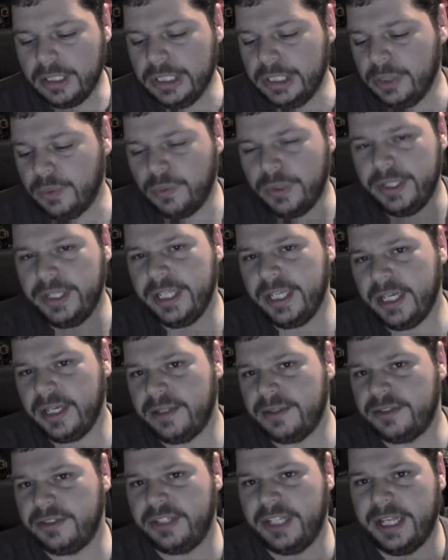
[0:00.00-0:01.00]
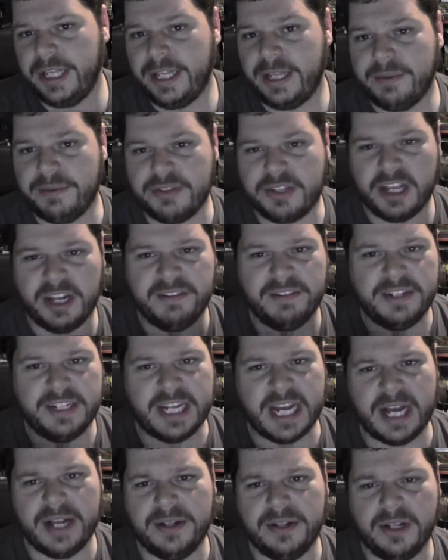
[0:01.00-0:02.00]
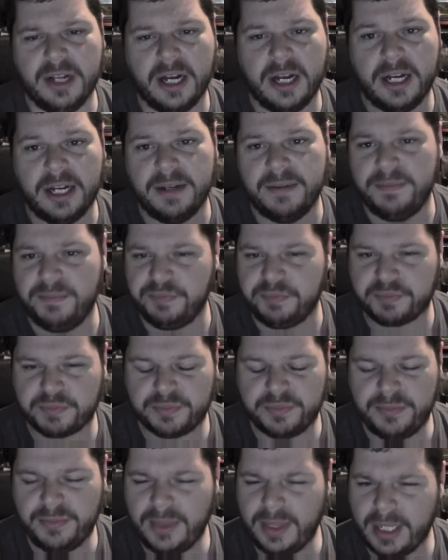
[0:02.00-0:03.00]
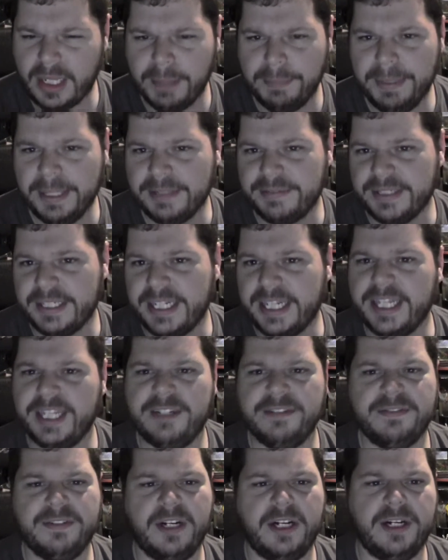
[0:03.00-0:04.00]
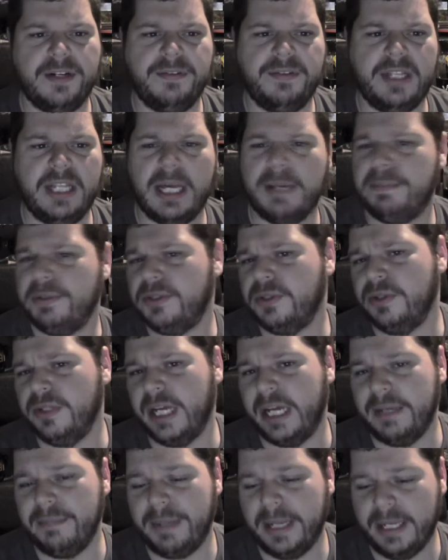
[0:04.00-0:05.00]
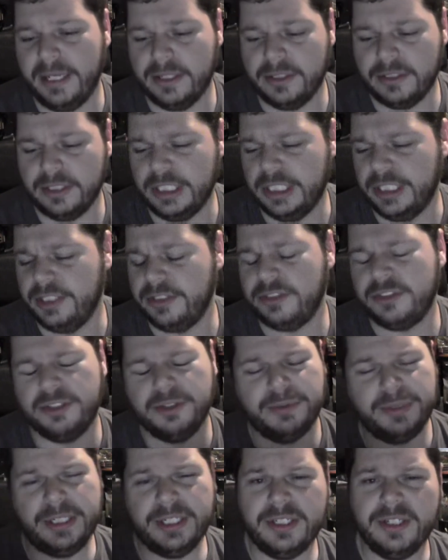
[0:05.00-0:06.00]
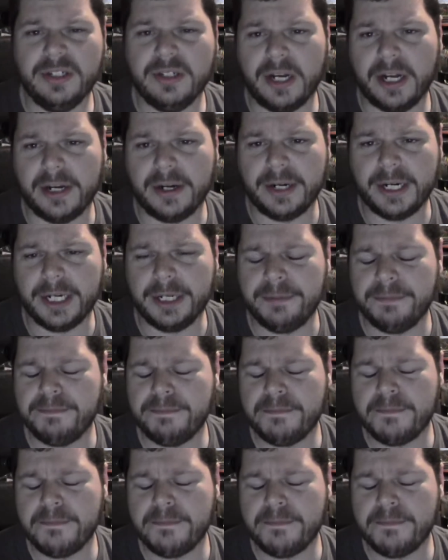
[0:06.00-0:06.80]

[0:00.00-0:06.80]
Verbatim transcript: the one thing I'll say that was kind of a down, um, a bit of a negative of the episode nine panel is so we did the lottery.